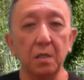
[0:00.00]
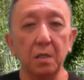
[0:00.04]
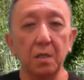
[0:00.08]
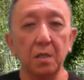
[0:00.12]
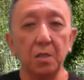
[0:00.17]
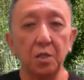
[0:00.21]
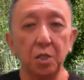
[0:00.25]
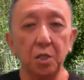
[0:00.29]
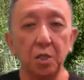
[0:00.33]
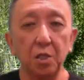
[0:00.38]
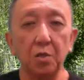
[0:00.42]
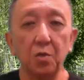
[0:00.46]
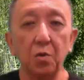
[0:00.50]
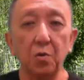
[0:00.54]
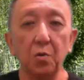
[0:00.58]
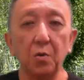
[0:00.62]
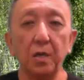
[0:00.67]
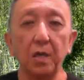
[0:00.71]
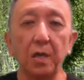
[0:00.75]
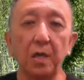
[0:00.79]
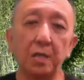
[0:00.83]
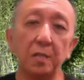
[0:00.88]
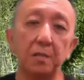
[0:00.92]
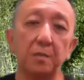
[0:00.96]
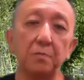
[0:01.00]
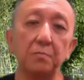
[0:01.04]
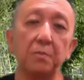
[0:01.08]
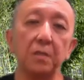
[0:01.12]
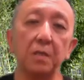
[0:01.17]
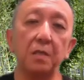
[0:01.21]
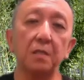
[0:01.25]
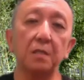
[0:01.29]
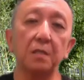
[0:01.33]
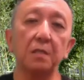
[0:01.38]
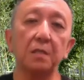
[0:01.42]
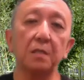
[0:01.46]
Qigong as
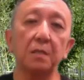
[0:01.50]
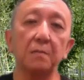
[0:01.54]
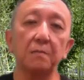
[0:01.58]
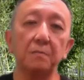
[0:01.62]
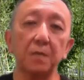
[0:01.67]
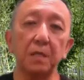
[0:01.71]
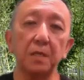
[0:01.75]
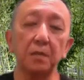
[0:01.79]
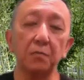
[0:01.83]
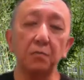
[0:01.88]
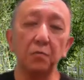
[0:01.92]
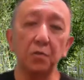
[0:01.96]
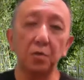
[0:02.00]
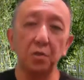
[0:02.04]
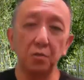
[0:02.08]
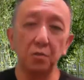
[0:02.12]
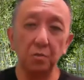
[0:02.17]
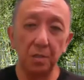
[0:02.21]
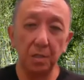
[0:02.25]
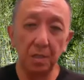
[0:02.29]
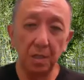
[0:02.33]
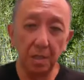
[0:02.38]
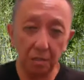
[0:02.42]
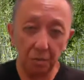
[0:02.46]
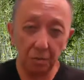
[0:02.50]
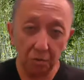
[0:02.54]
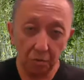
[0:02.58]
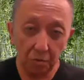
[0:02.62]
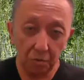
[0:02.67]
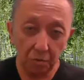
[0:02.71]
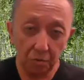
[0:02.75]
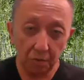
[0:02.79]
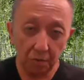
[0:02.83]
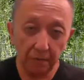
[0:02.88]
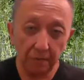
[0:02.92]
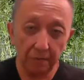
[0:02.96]
being something we should need to
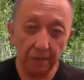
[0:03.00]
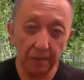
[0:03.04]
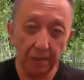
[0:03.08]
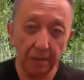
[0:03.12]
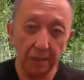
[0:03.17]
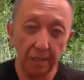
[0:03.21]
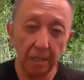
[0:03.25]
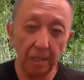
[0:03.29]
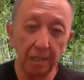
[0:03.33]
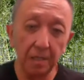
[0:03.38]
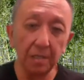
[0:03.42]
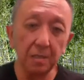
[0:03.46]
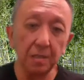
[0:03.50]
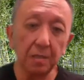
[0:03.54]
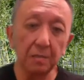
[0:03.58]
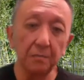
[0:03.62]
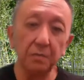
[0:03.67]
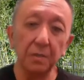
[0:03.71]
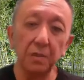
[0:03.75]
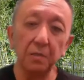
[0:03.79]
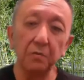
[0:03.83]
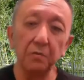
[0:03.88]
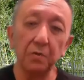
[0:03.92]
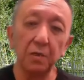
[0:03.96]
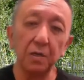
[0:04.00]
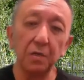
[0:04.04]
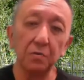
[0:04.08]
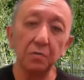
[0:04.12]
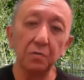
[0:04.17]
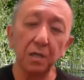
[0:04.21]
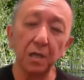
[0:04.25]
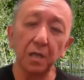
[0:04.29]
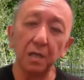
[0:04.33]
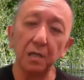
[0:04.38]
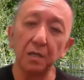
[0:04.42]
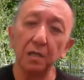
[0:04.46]
do every day, something where you
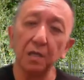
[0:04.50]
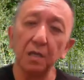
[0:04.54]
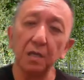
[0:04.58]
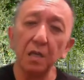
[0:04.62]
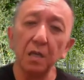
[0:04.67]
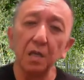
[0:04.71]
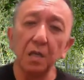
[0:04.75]
can,